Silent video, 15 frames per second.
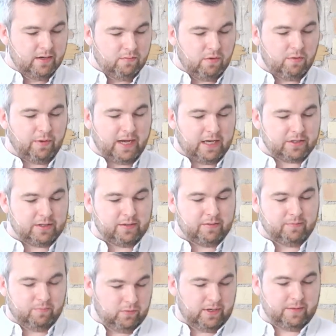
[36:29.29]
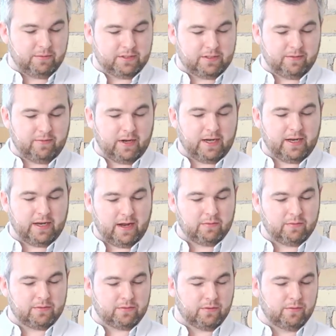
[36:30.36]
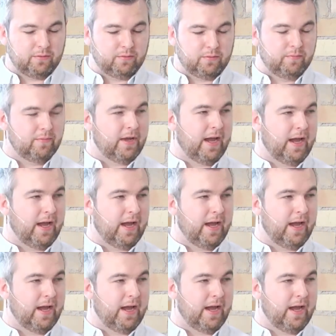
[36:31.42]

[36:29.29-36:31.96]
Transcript: What we actually were able to find out through